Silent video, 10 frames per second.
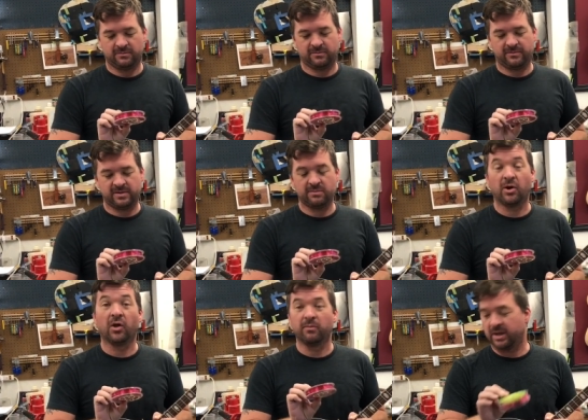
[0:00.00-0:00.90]
50
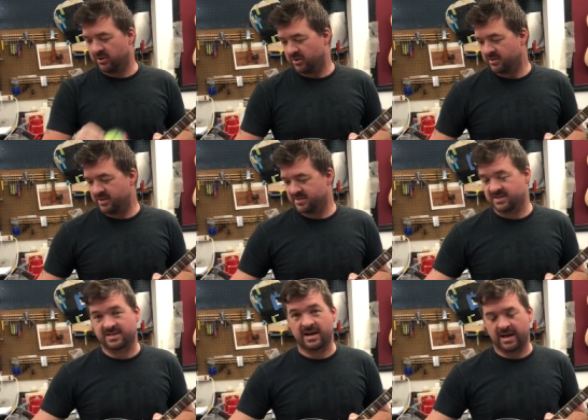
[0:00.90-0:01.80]
millimeter is the
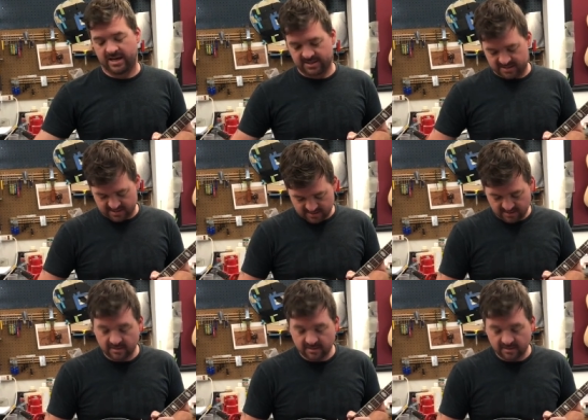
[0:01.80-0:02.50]
size.